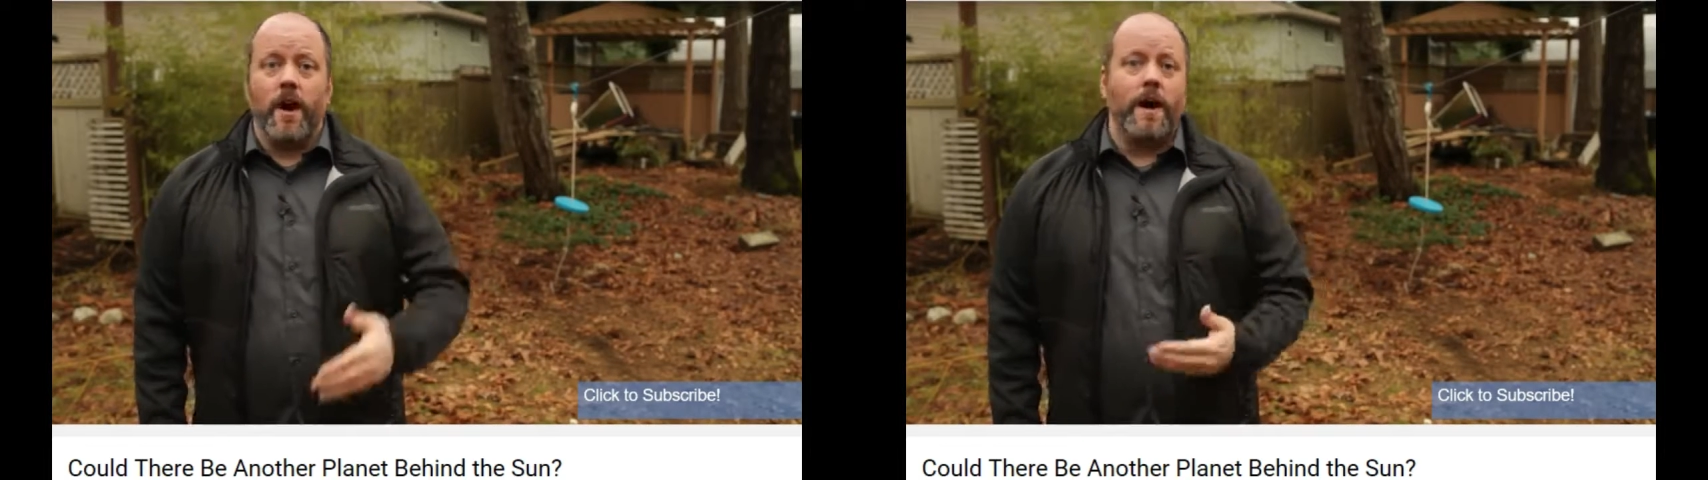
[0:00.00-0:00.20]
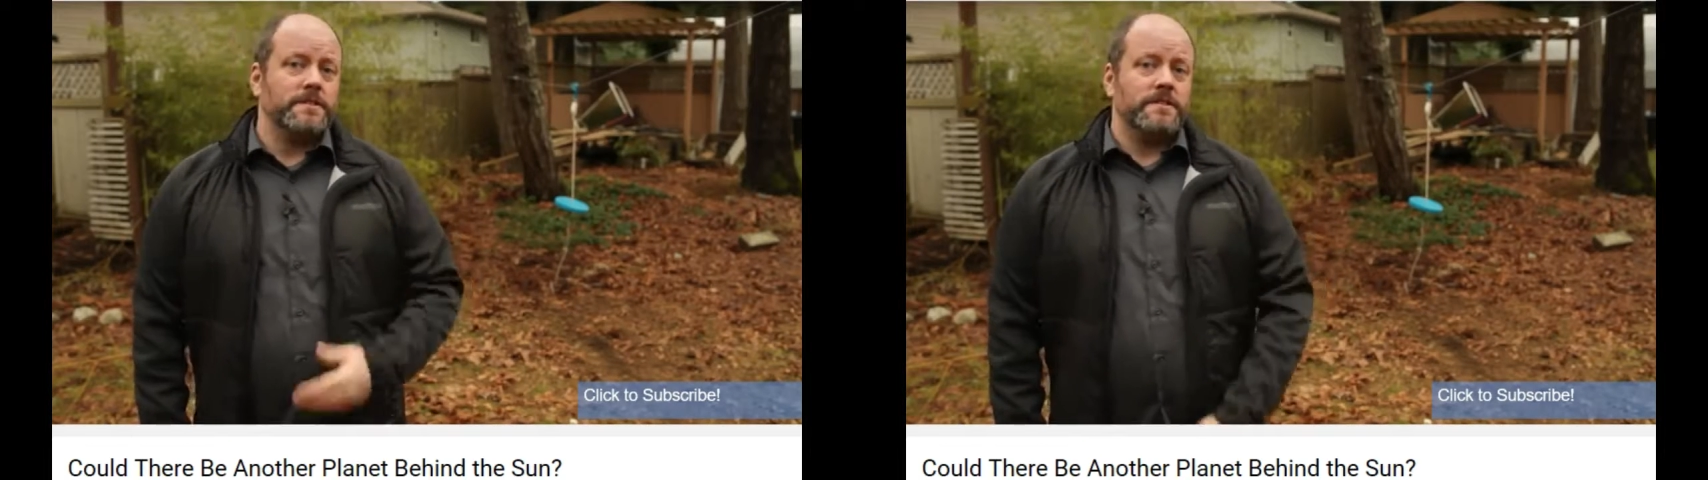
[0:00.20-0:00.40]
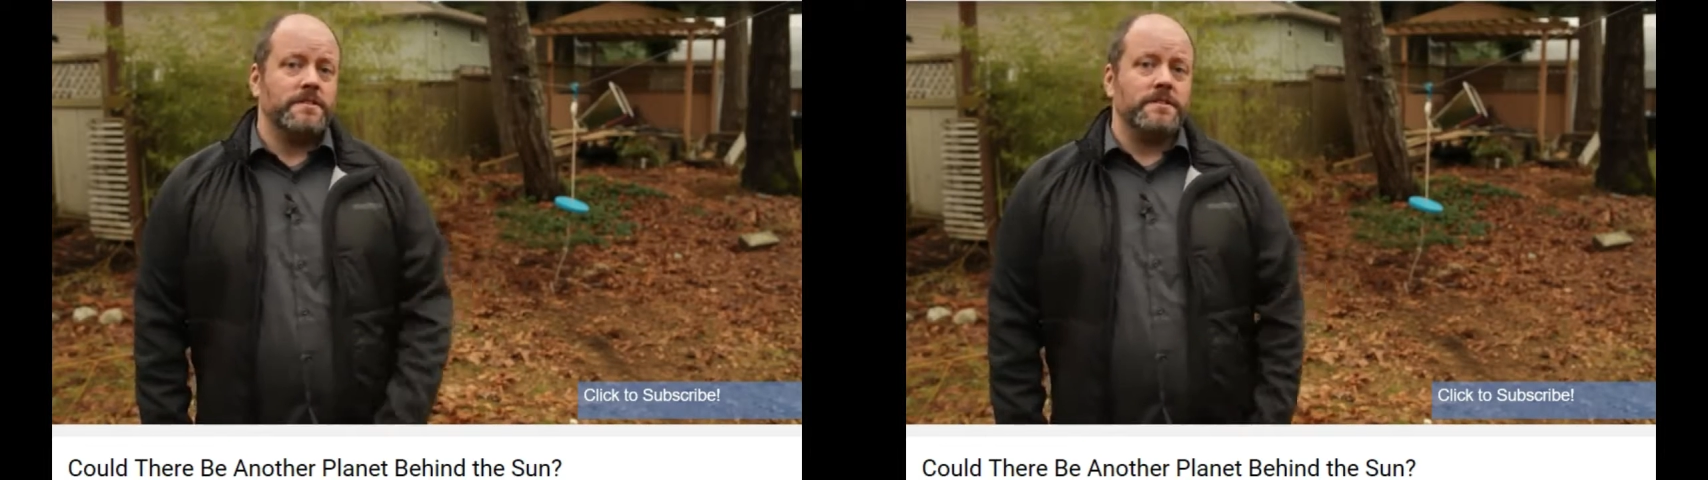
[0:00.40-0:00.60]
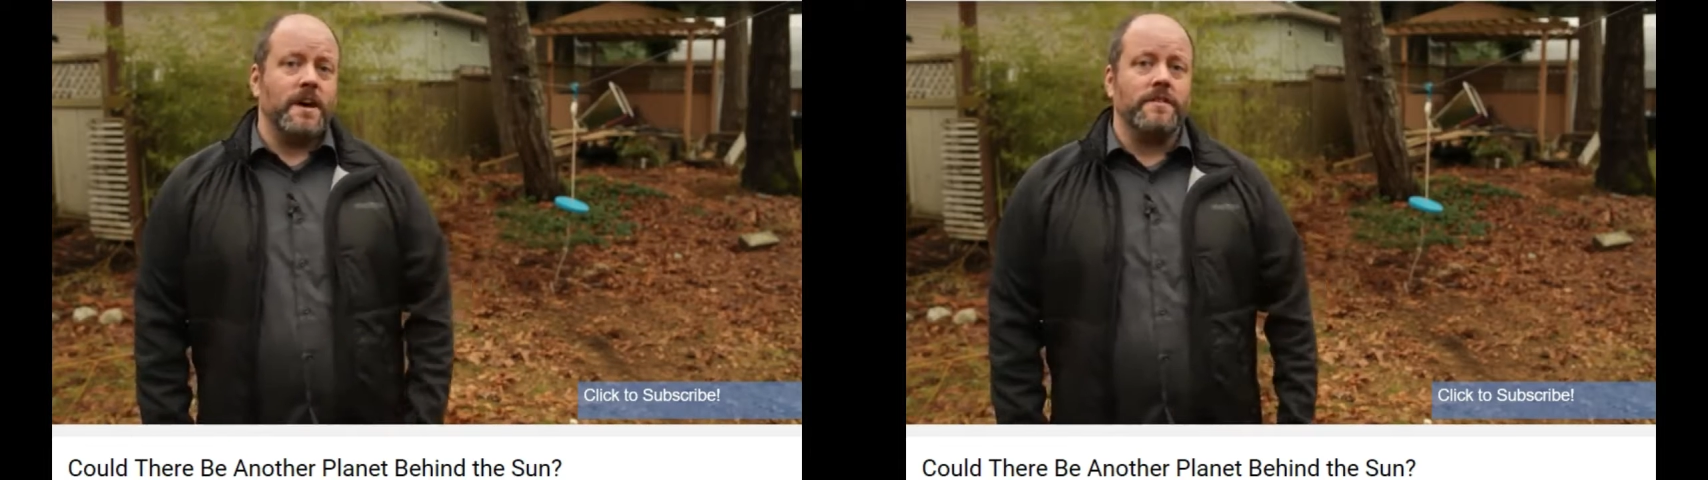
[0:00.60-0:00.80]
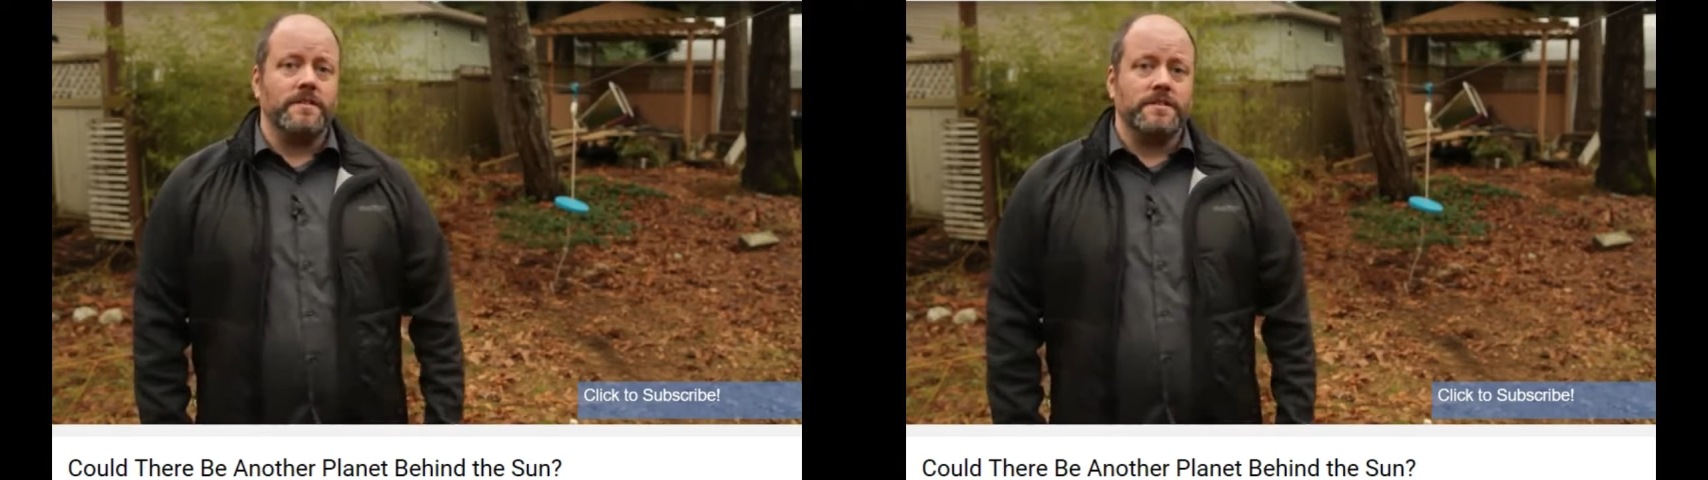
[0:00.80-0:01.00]
opposite
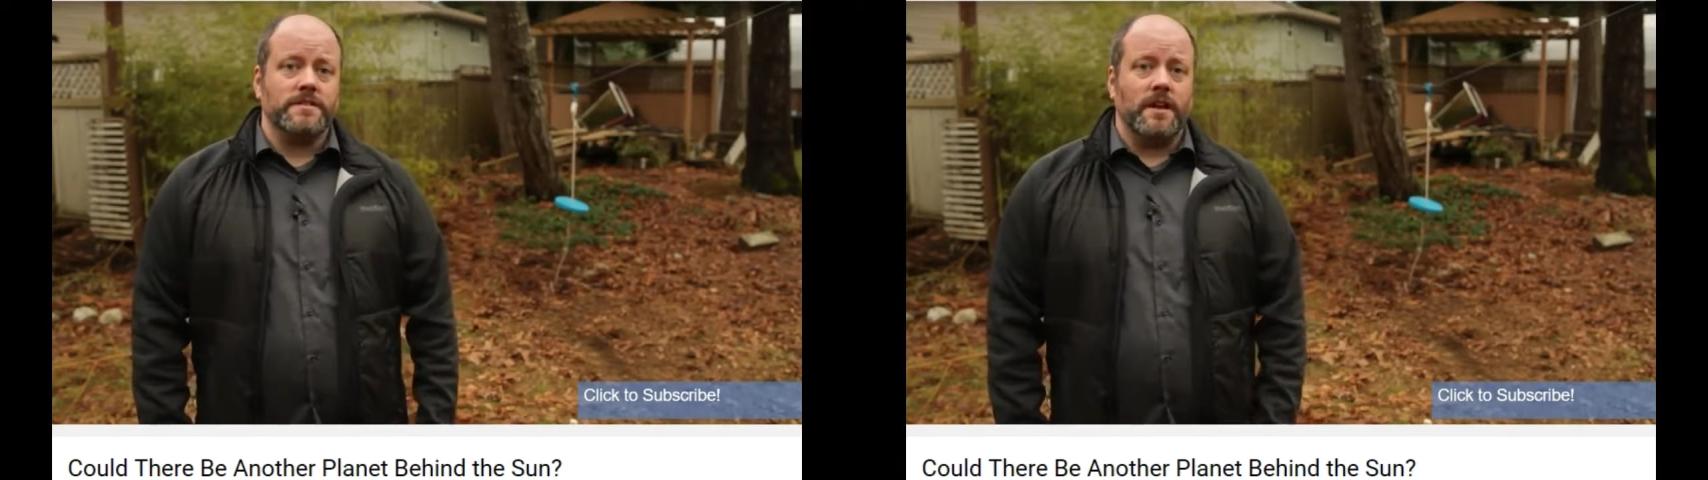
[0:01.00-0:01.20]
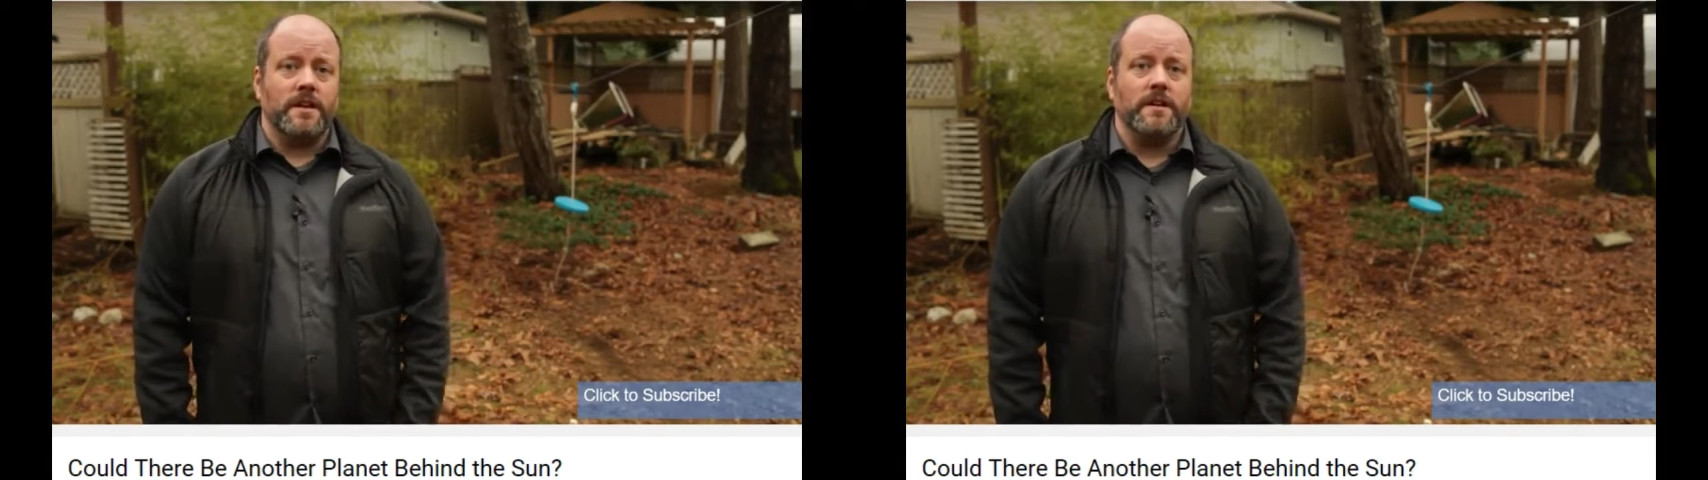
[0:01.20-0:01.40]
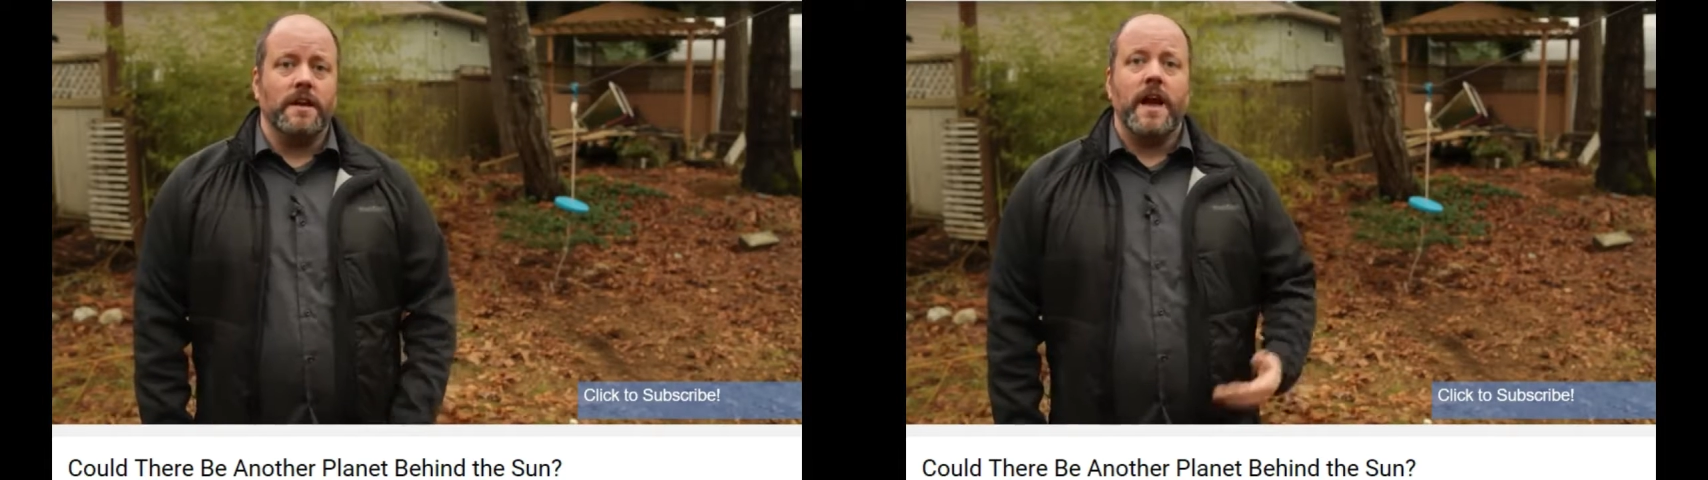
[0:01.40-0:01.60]
side of the sun.